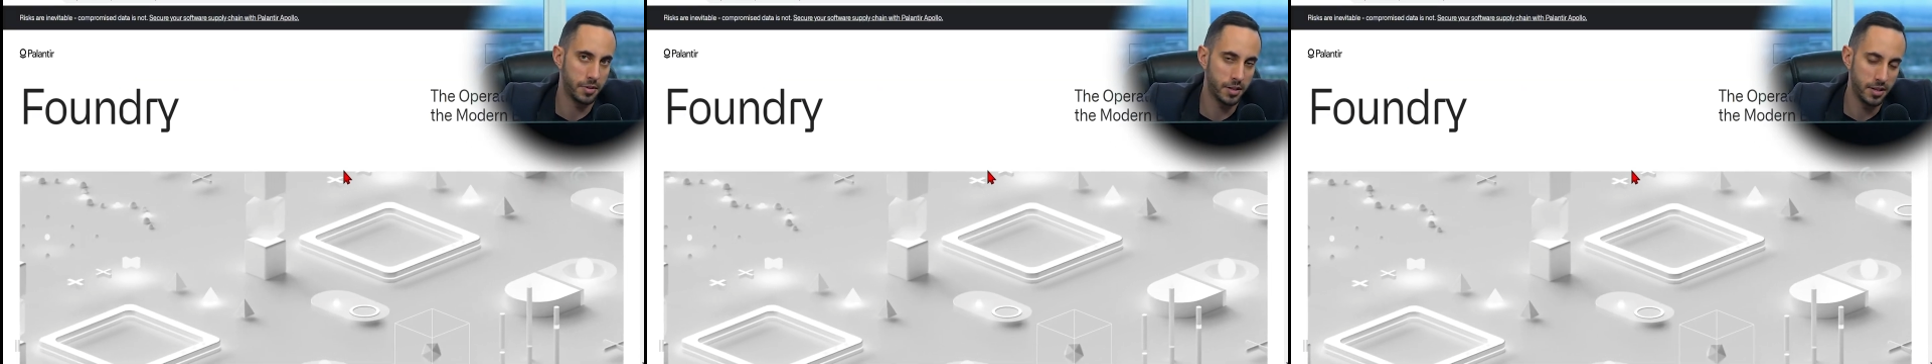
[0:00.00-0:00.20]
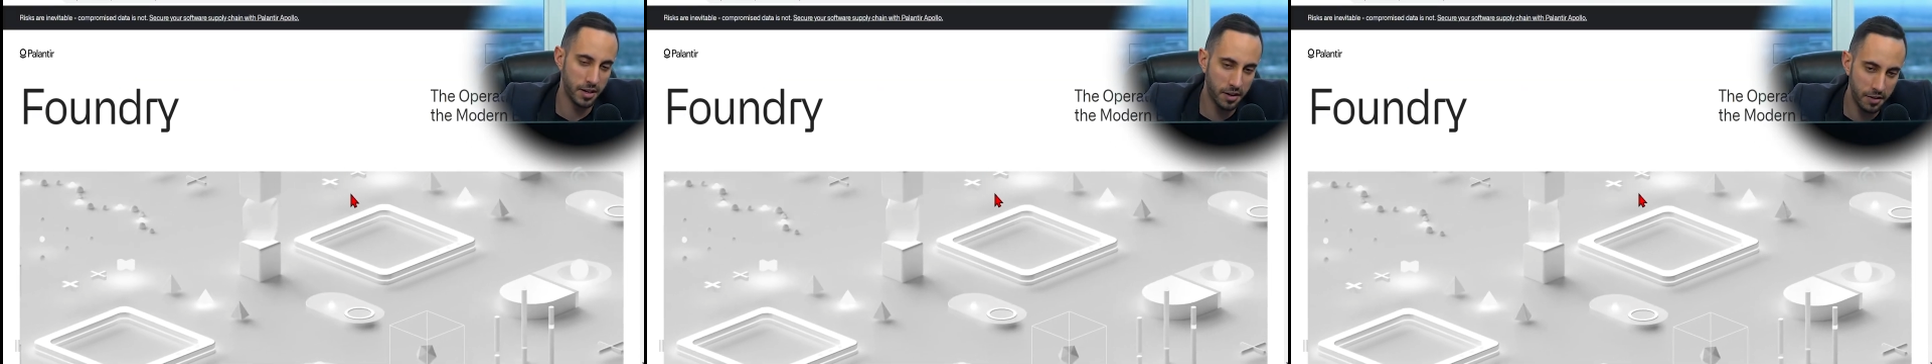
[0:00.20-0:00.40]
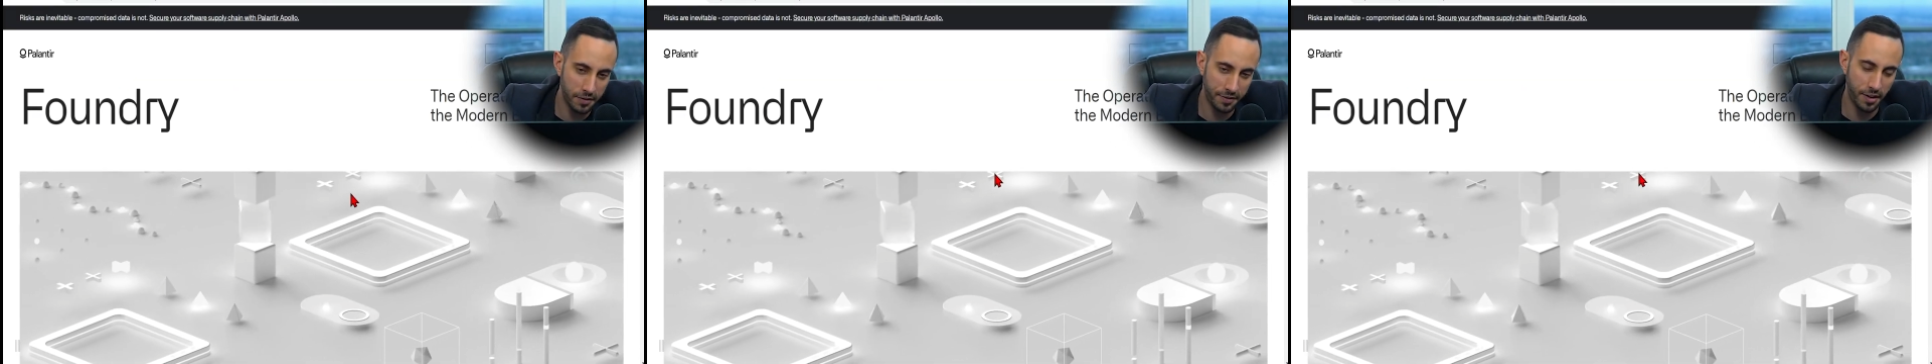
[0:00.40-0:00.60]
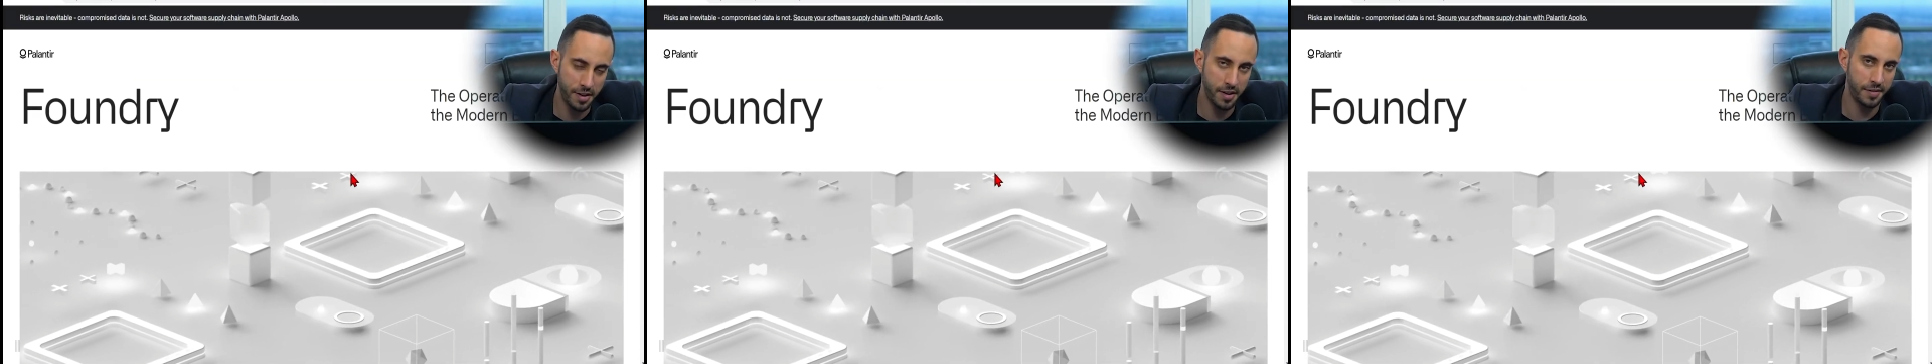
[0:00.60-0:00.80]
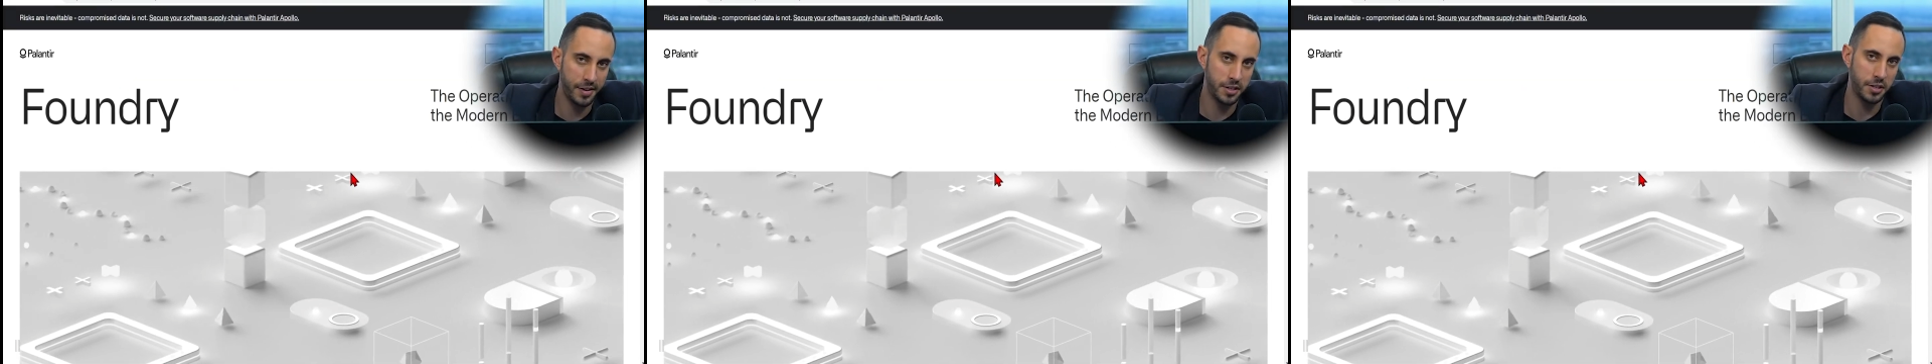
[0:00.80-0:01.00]
because I couldn't find
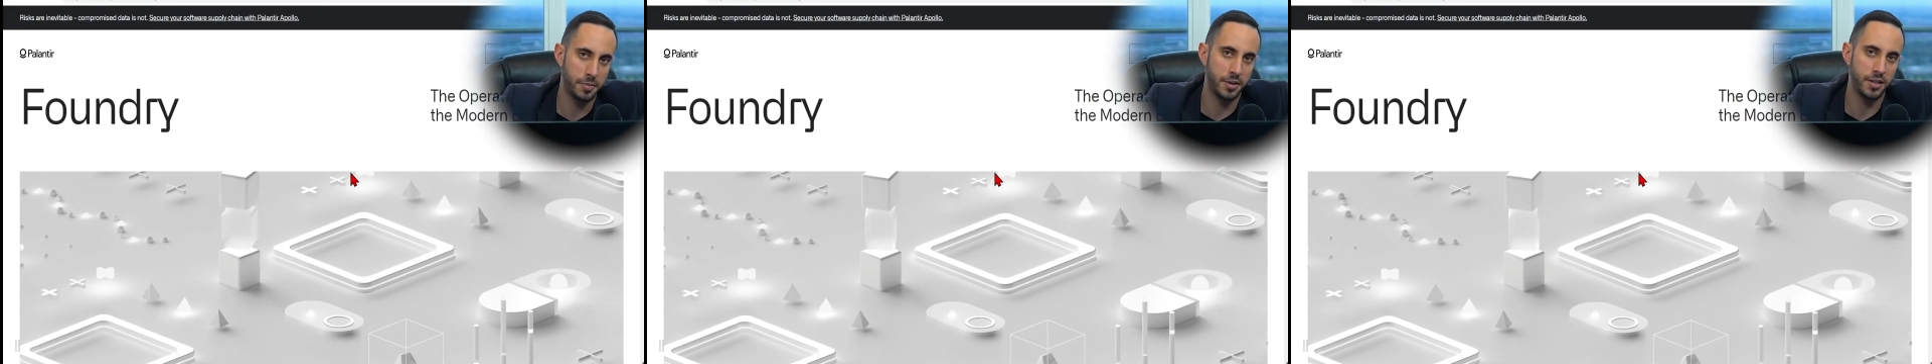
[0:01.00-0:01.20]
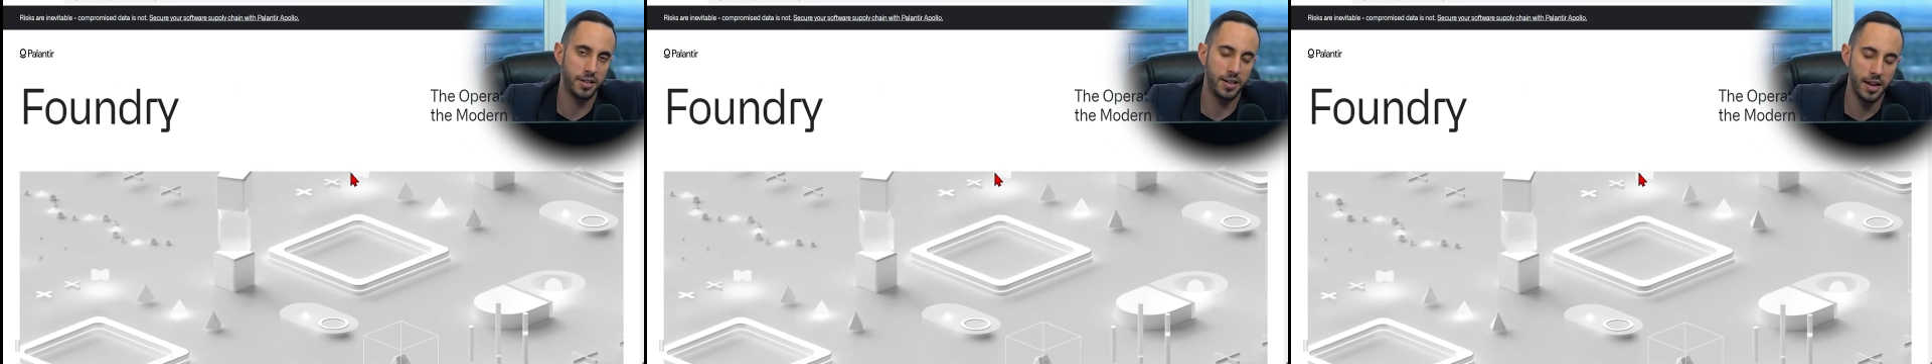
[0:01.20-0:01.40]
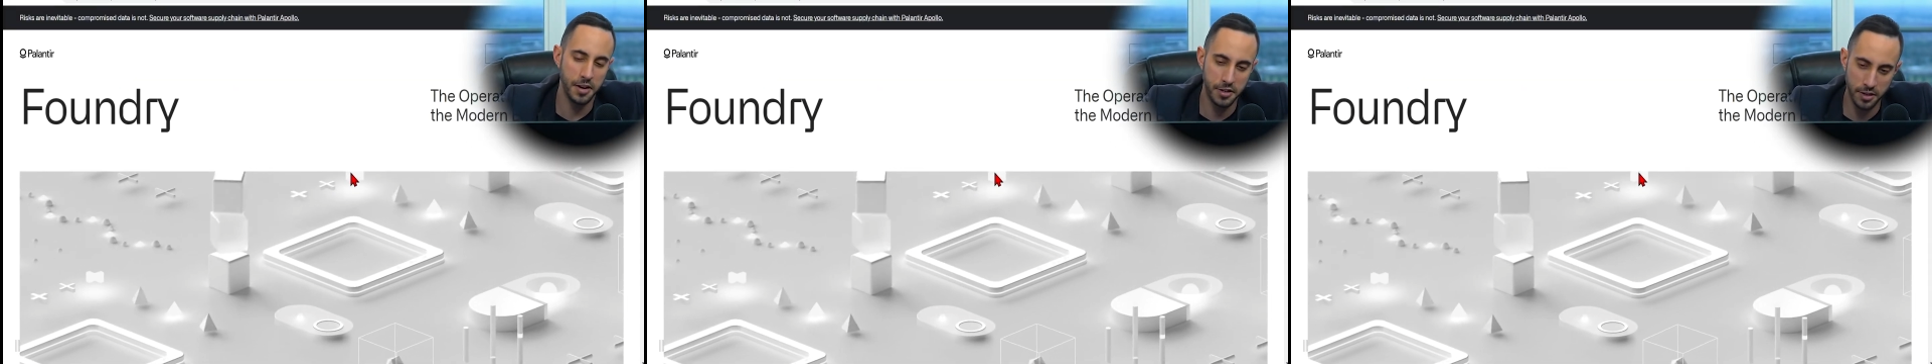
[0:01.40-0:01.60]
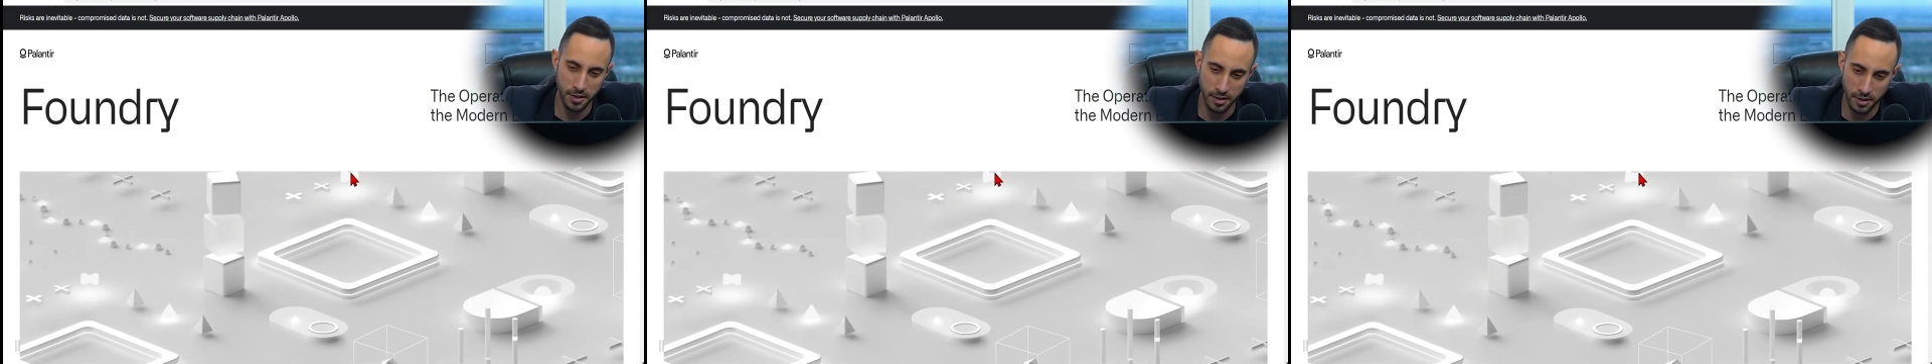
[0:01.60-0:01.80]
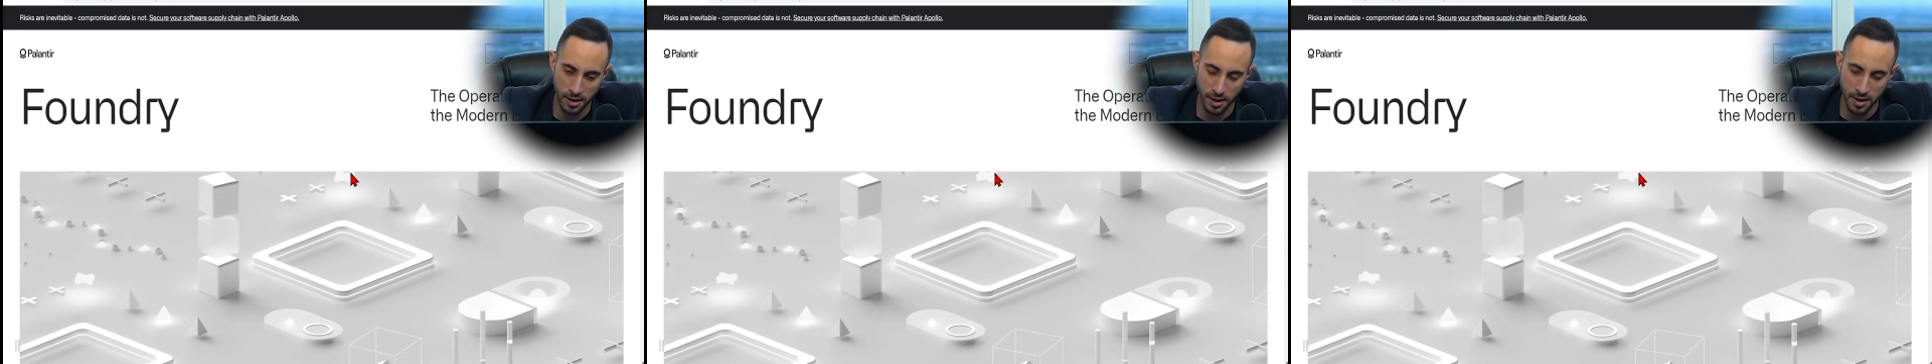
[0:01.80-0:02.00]
the investor
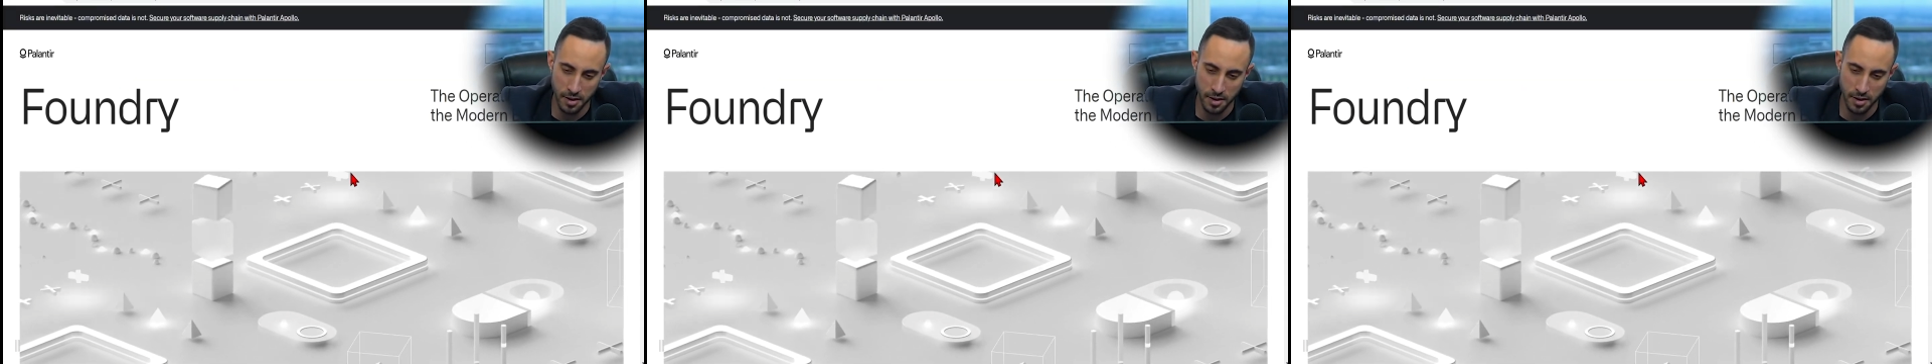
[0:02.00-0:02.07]
presentation,